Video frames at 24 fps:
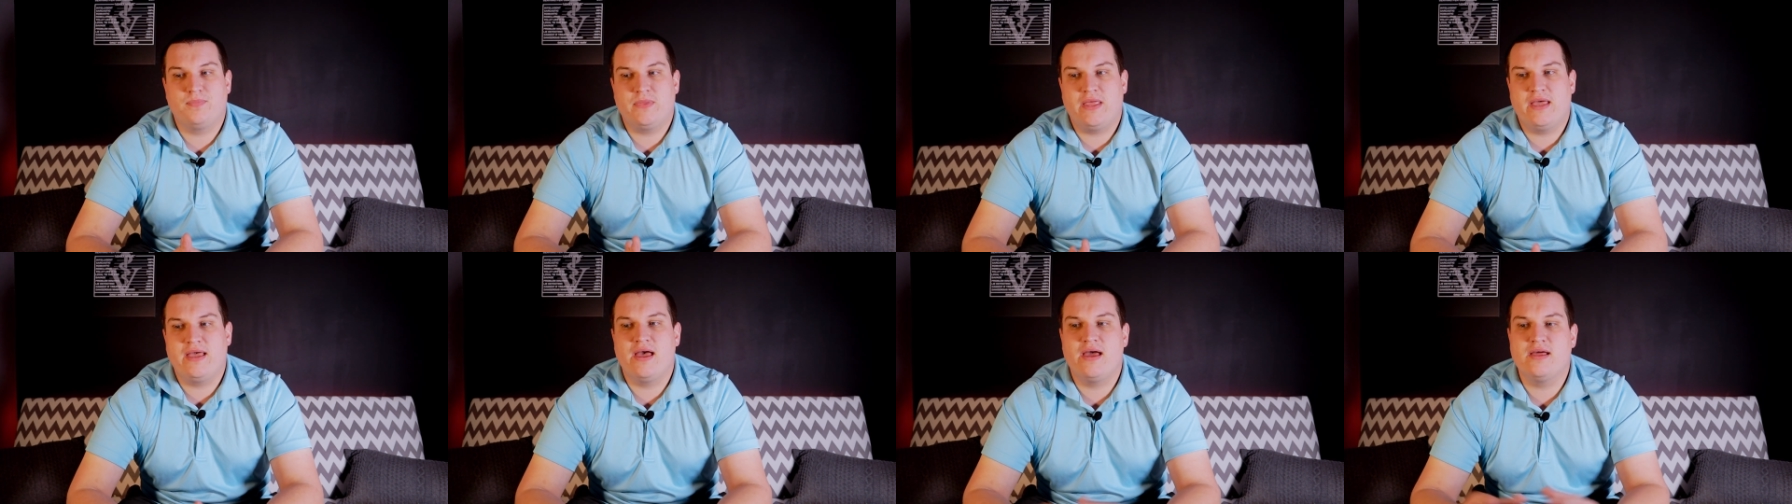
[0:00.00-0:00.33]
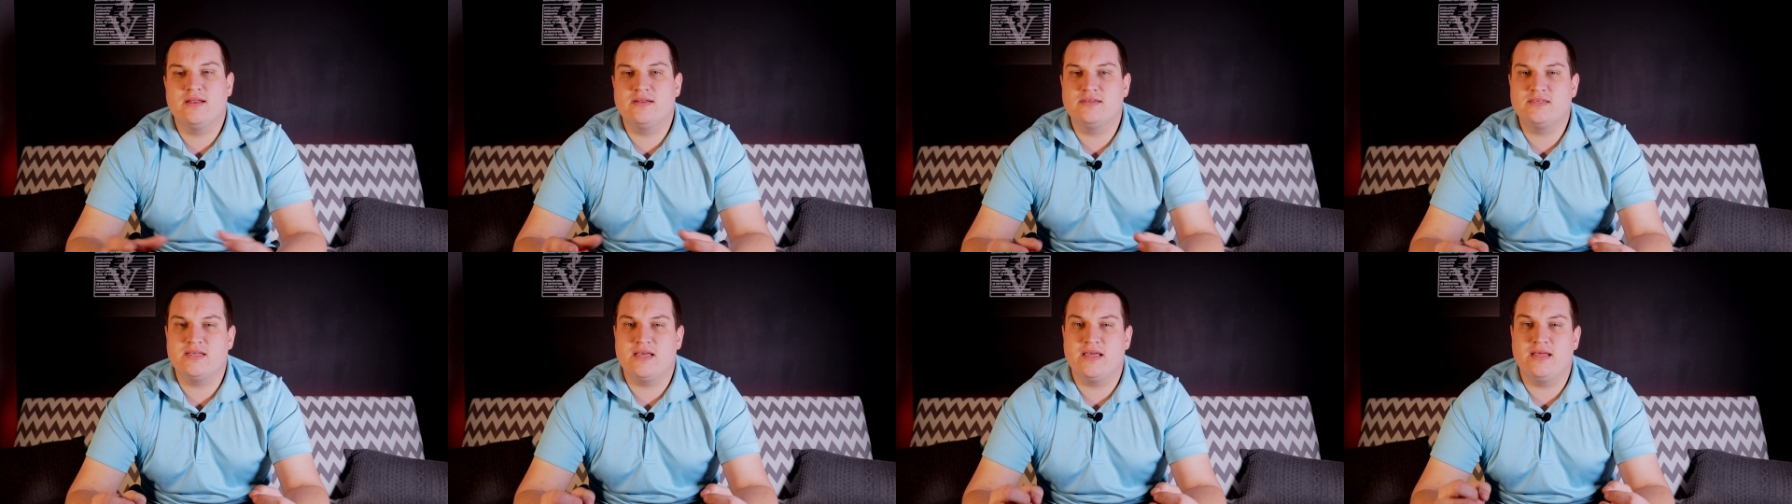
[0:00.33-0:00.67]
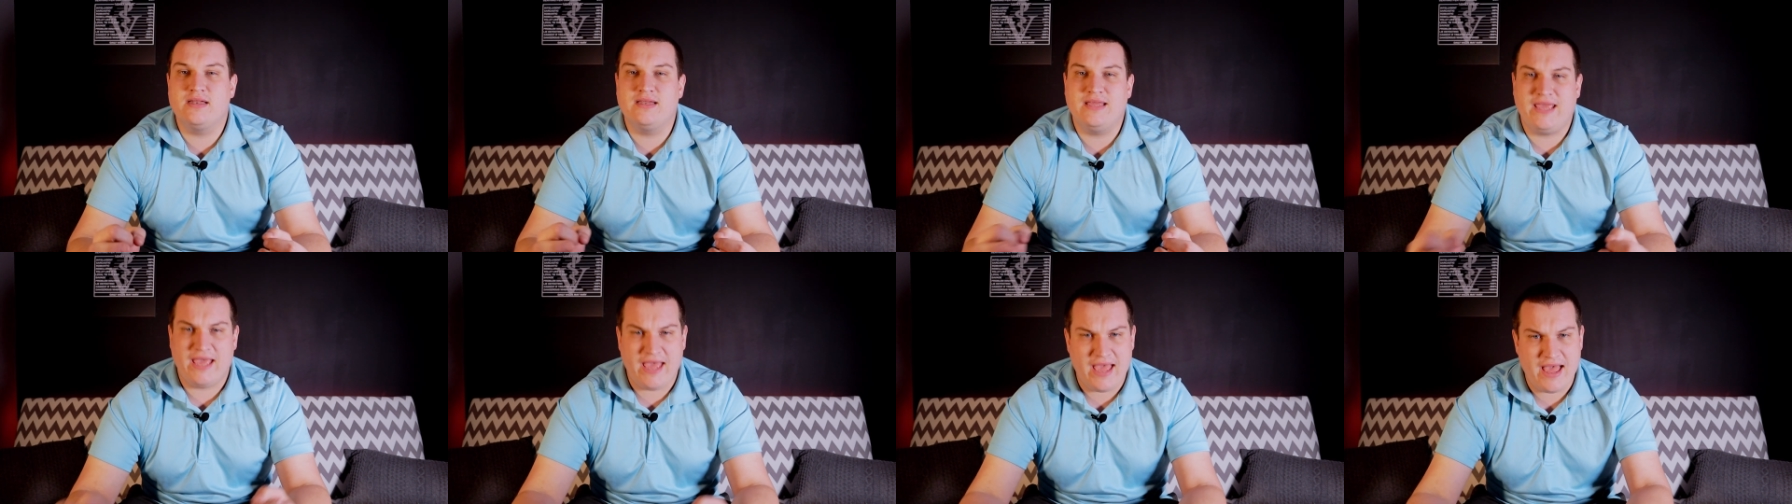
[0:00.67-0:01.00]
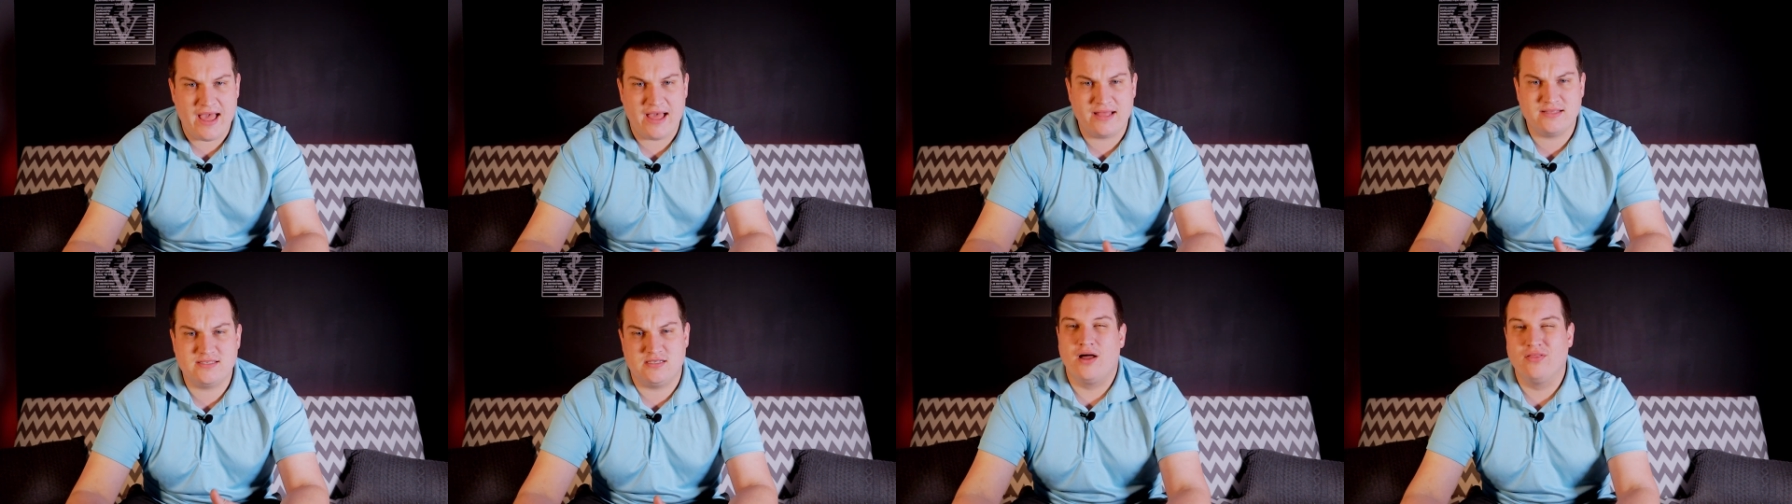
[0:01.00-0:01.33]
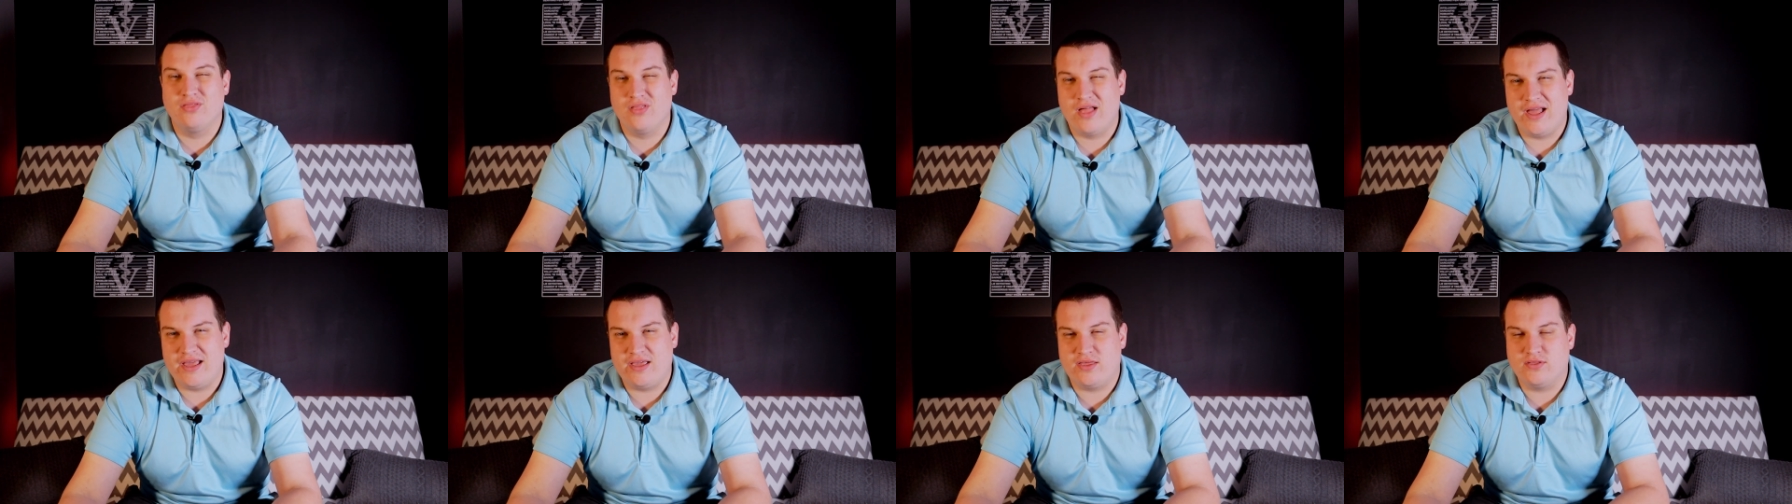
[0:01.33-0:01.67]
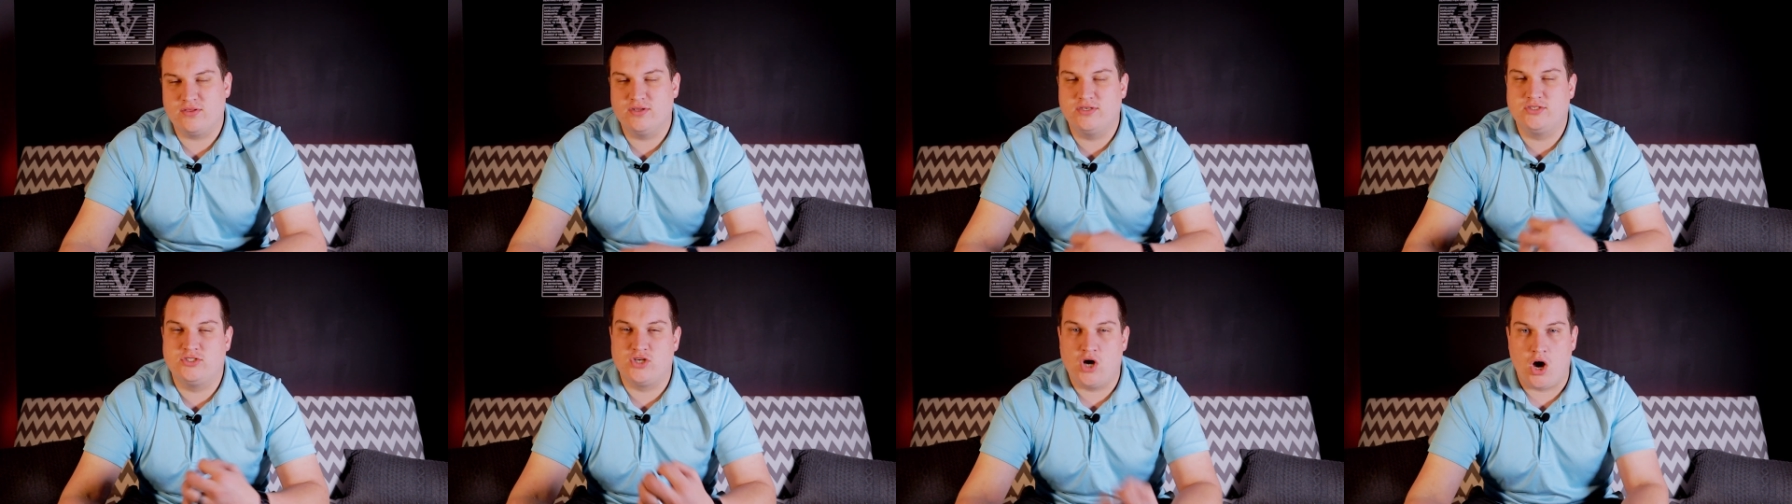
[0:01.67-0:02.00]
And in cats, unlike
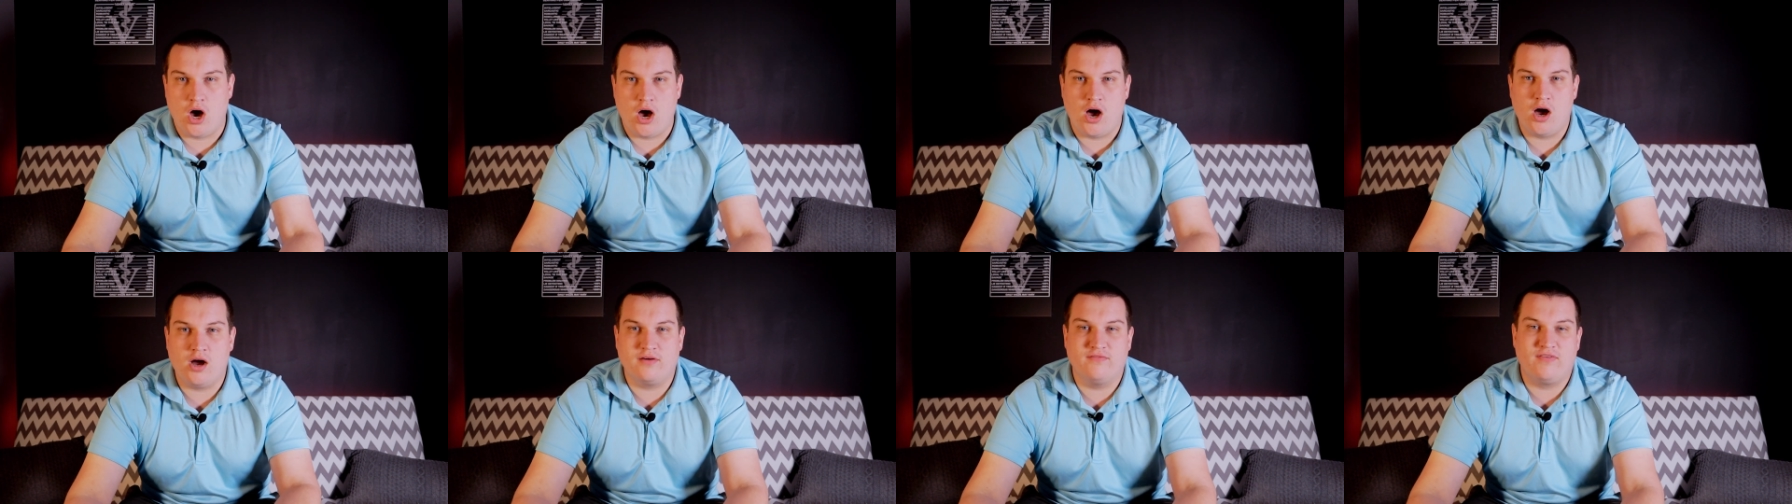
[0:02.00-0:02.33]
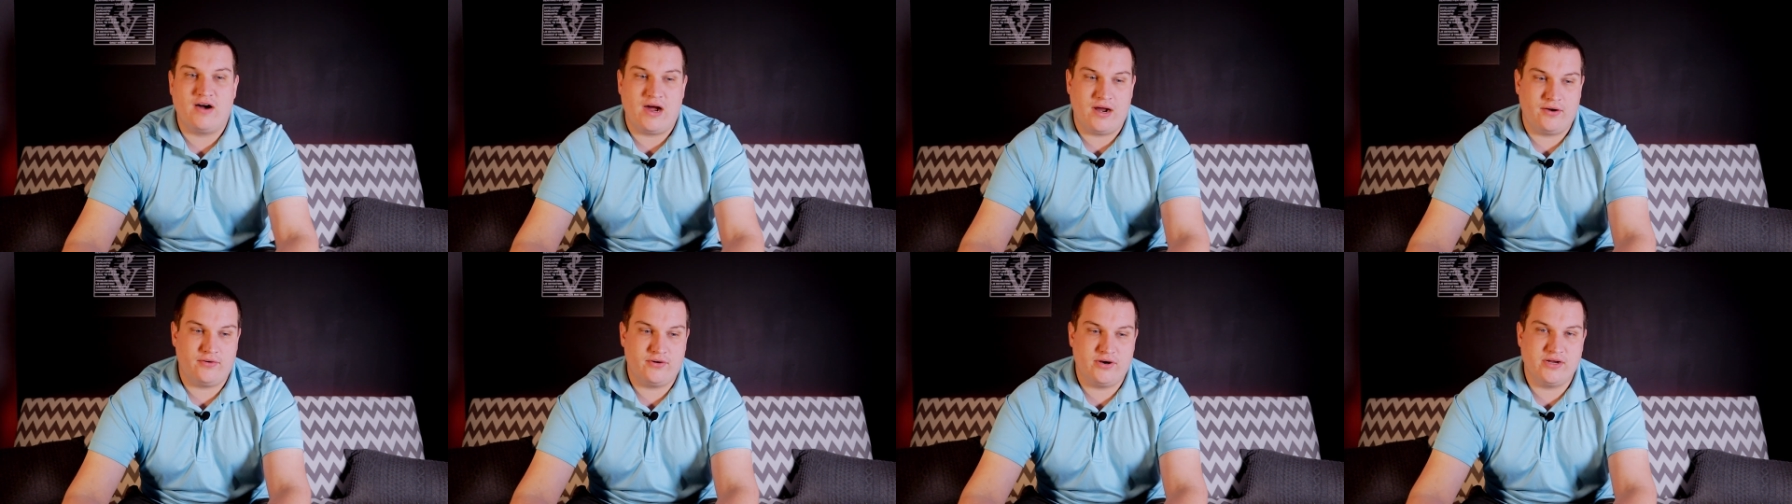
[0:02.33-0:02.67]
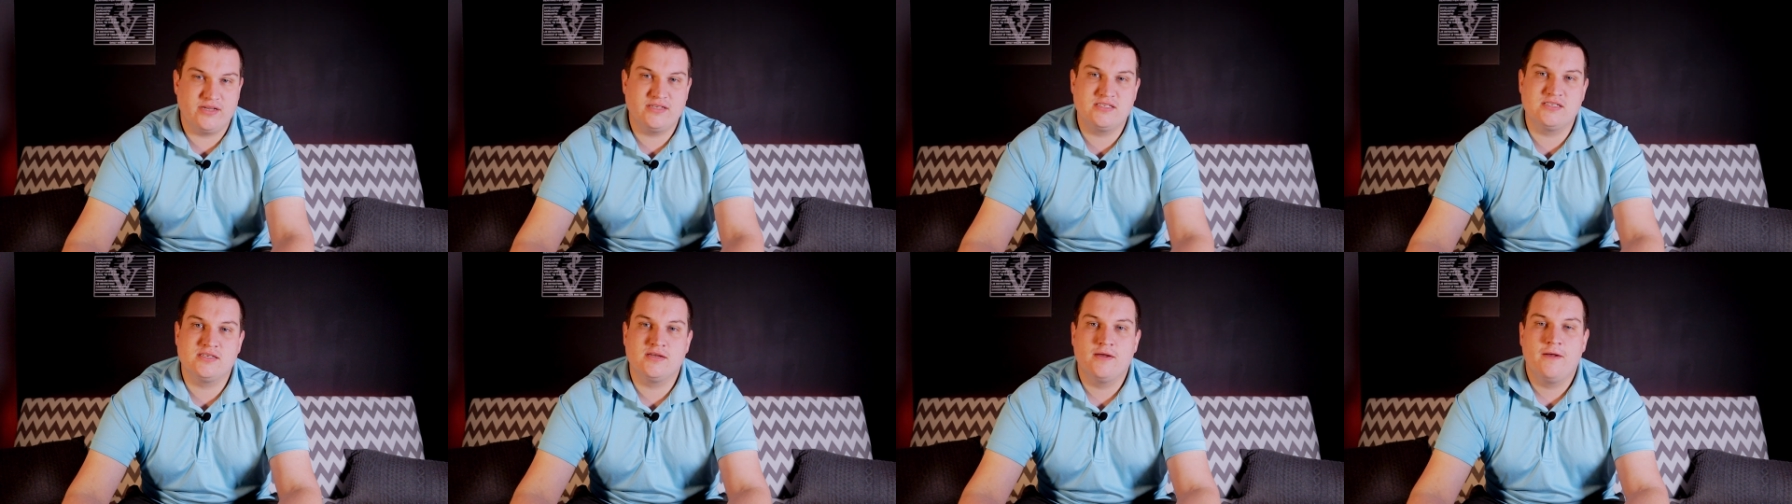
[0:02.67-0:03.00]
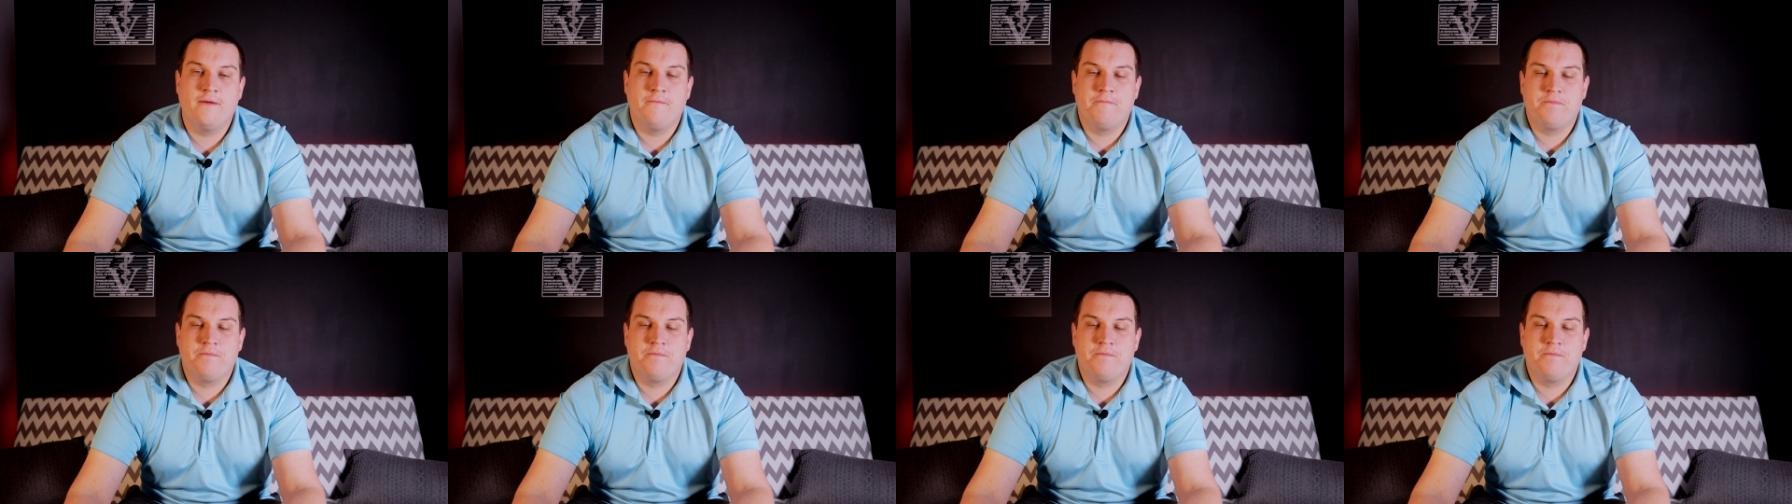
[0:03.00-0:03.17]
the dog virus,